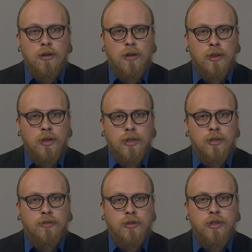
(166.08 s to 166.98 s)
This
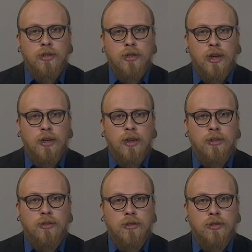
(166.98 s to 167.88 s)
contradiction has
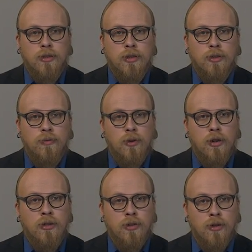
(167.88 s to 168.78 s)
led to the search for
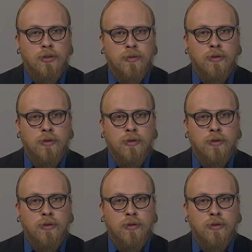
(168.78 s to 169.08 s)
alternative